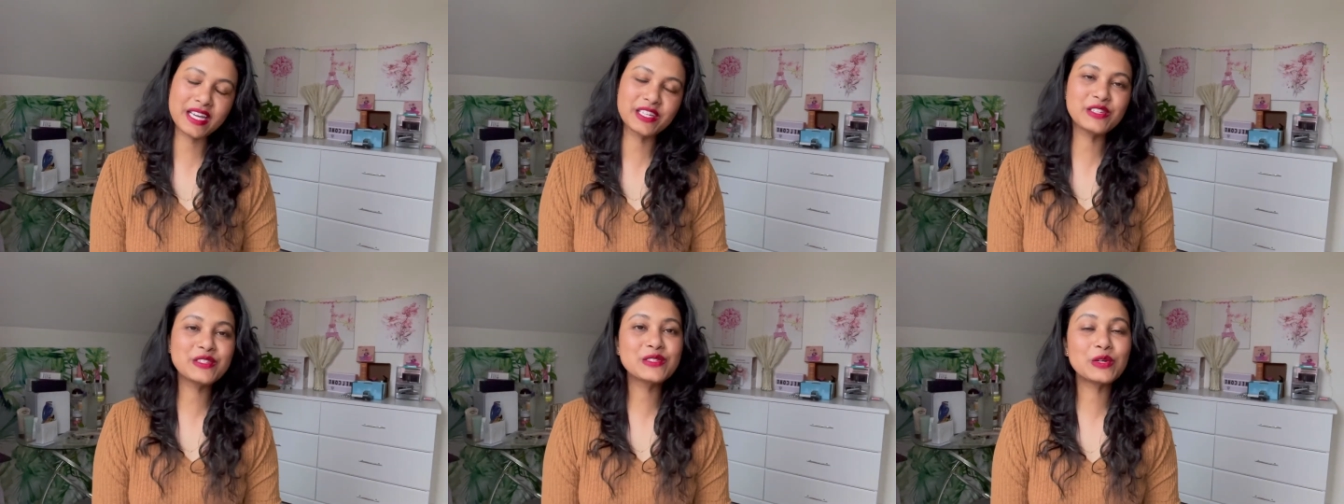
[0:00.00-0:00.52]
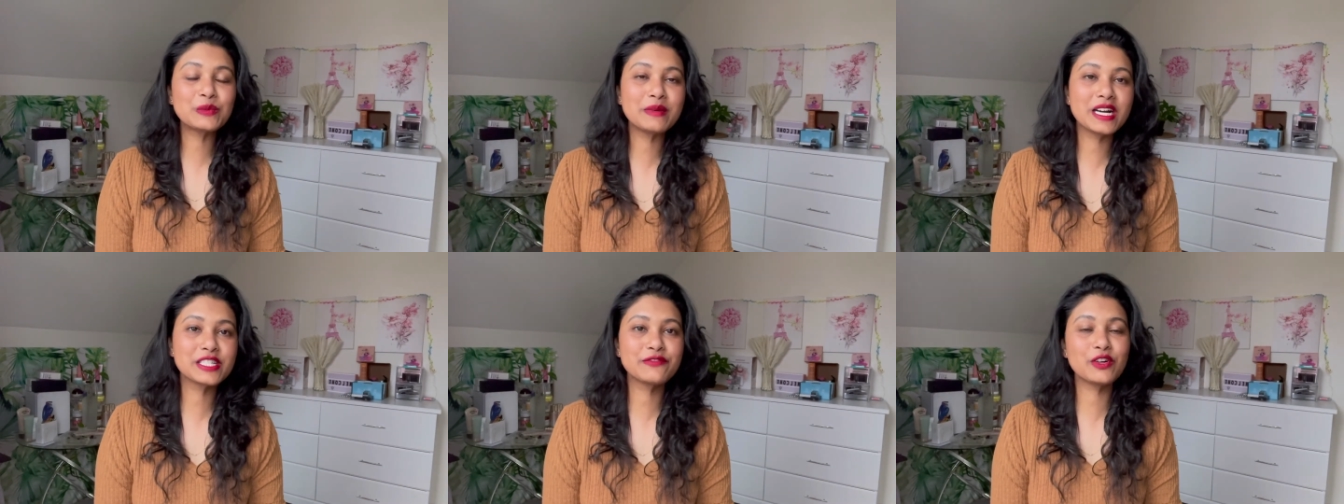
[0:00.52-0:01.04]
Thank you so
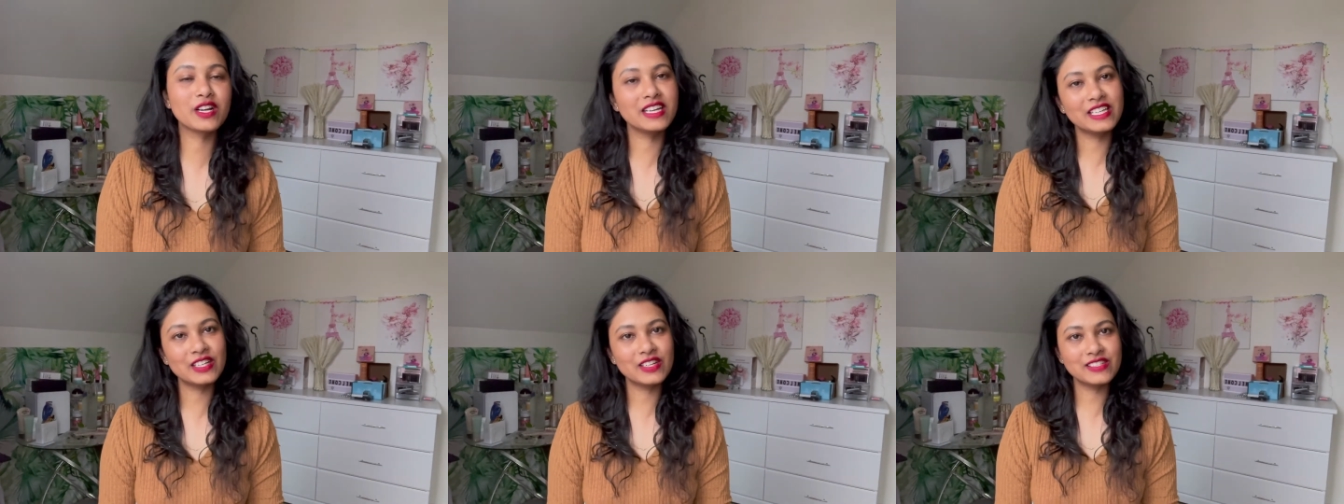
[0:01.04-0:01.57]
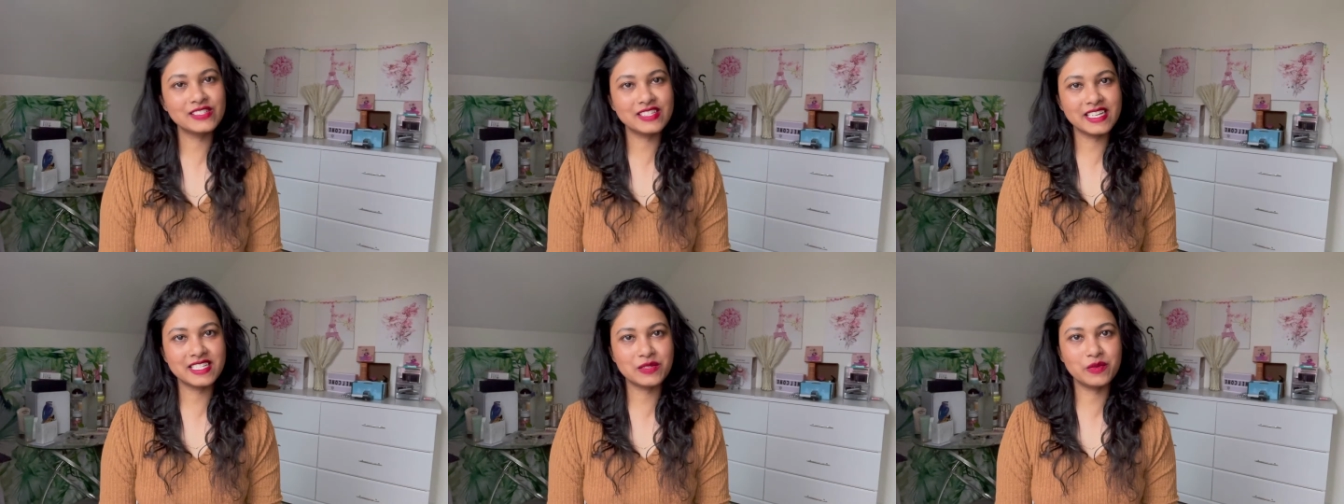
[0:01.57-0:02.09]
much for clicking on
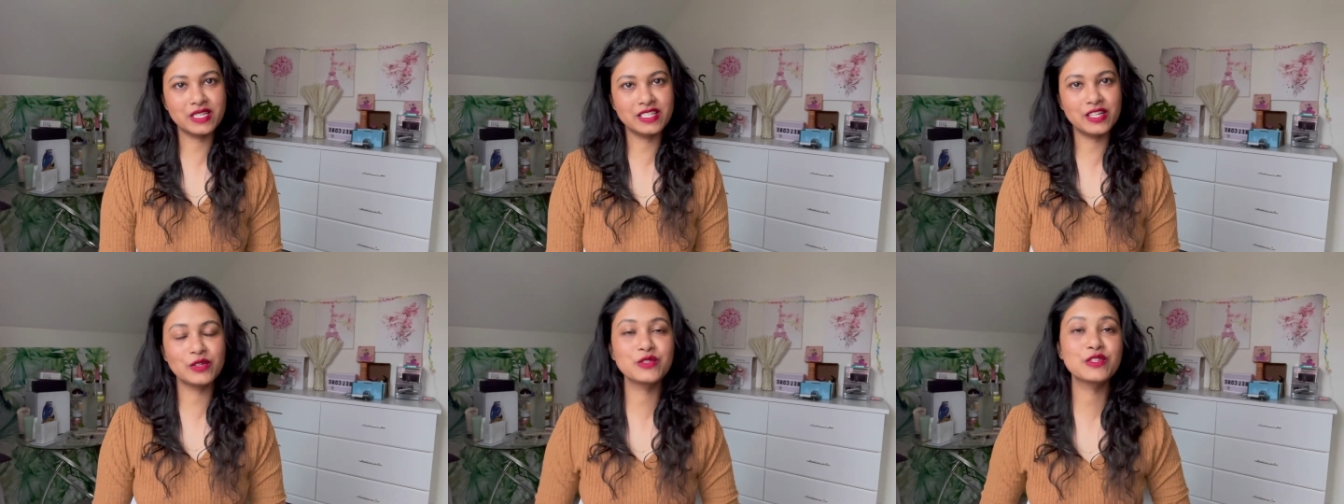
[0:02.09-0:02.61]
today's video.